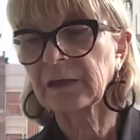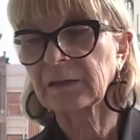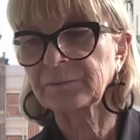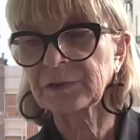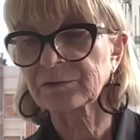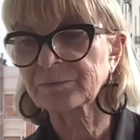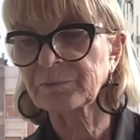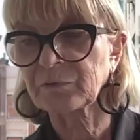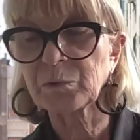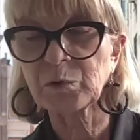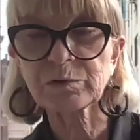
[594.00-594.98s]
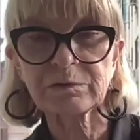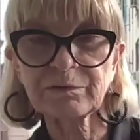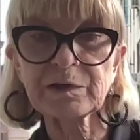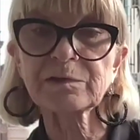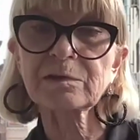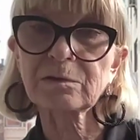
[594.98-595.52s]
that because for most of
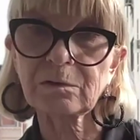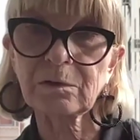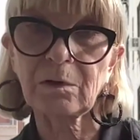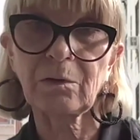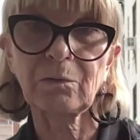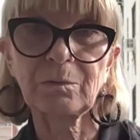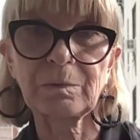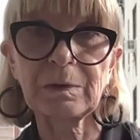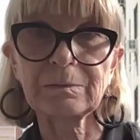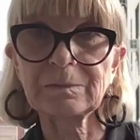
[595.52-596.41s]
us, as you know,